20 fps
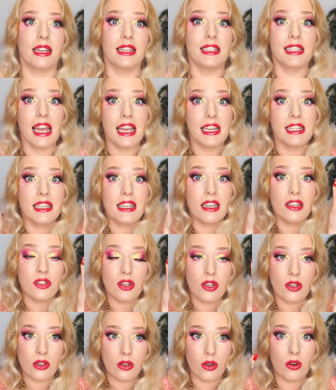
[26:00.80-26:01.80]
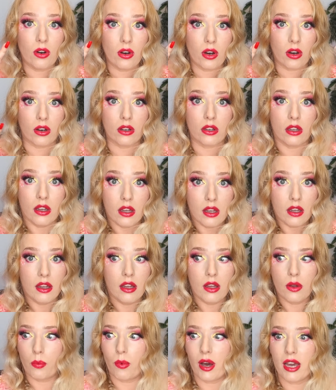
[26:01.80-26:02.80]
like Dating in New York.
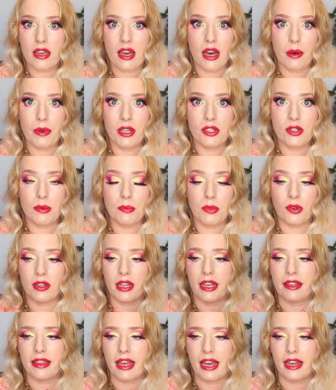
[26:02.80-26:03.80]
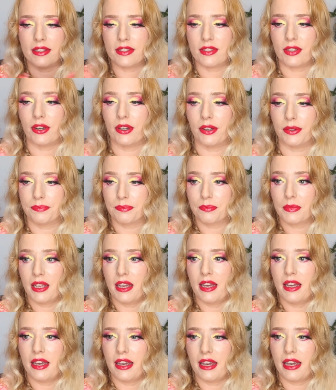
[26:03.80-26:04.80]
Why can't we do more like that? So
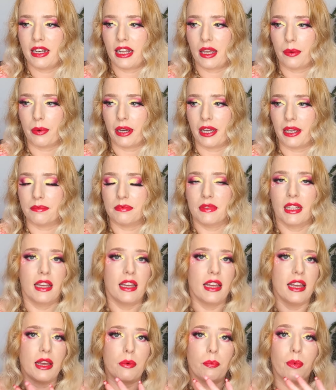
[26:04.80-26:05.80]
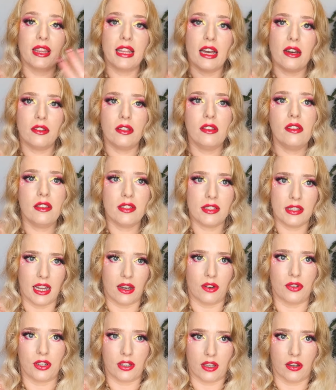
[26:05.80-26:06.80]
anyway, without the
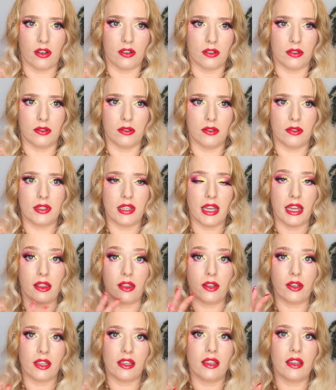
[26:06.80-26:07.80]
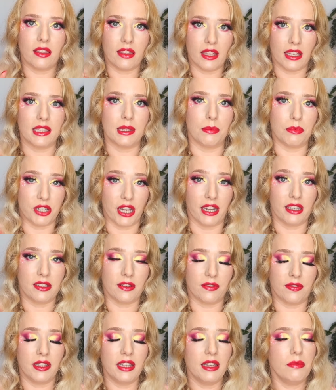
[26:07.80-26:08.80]
nostalgia goggles and looking at things
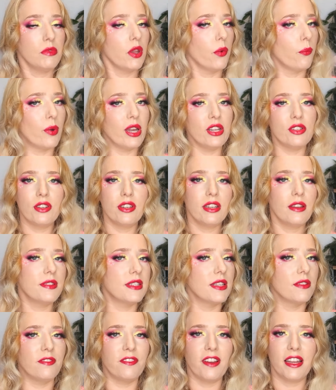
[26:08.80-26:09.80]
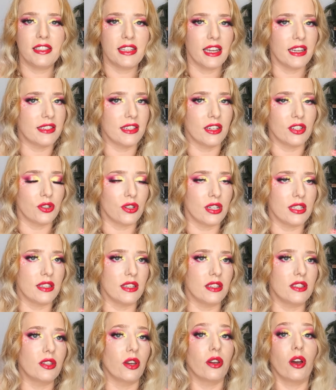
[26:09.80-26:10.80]
objectively, we do have some fantastic
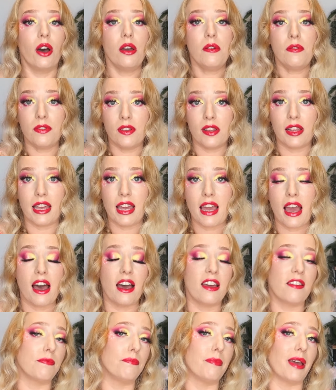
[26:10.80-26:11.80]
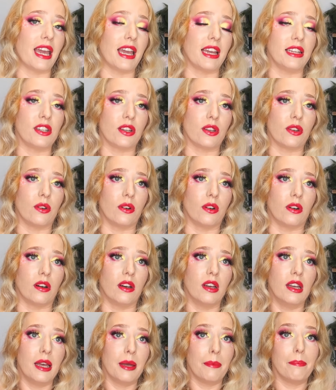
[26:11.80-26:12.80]
choices. So hopefully I've made
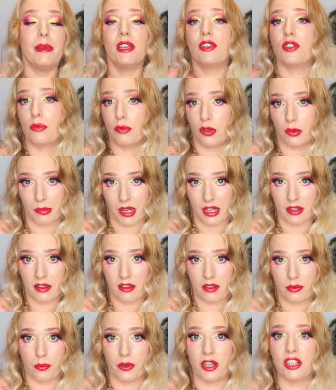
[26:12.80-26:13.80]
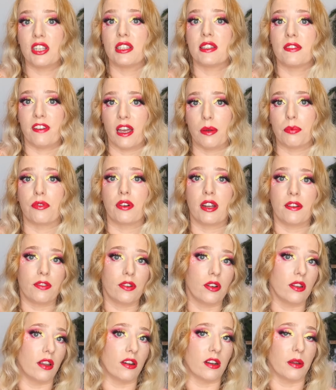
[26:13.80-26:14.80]
your miserable month, which is February
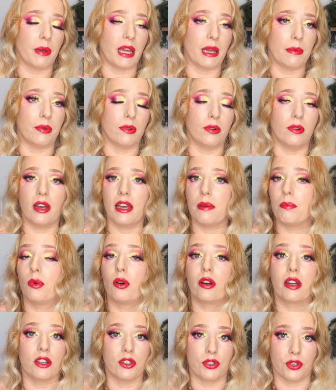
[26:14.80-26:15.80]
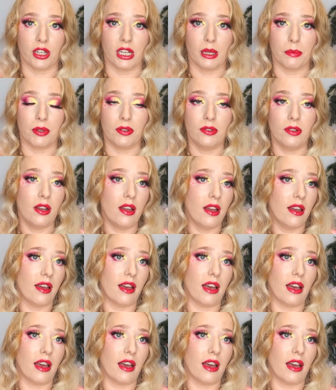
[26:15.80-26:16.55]
for a lot of people, more enjoyable.